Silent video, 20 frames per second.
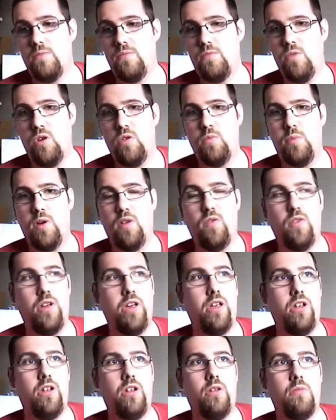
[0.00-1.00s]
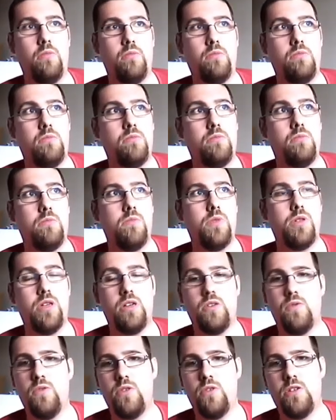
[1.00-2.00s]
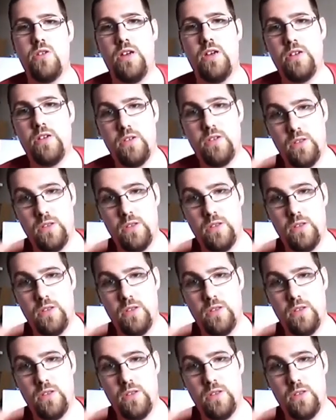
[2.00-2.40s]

Well, apart from anything, I'm 6'6"